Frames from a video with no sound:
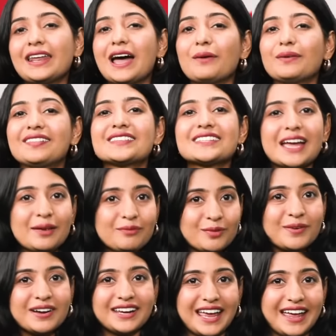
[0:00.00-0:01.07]
Now it's time for
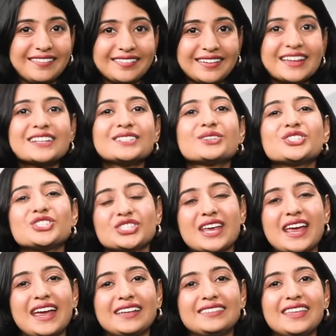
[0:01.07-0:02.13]
my guests to
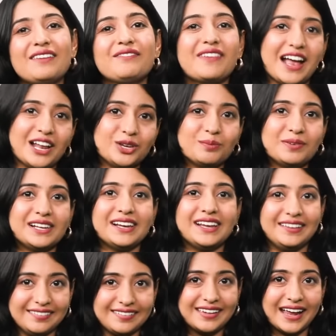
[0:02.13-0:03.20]
share their valuable
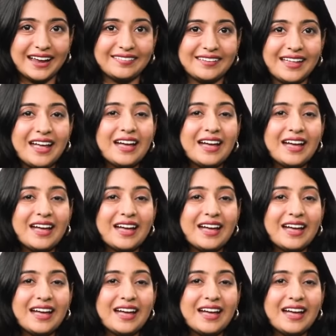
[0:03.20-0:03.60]
insights.